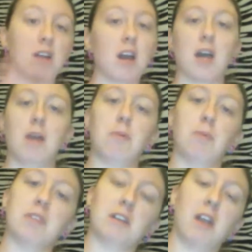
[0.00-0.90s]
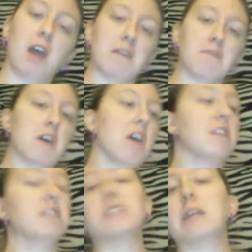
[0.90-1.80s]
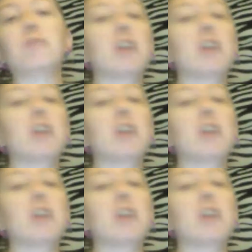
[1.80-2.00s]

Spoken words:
they're not happy with their life. There's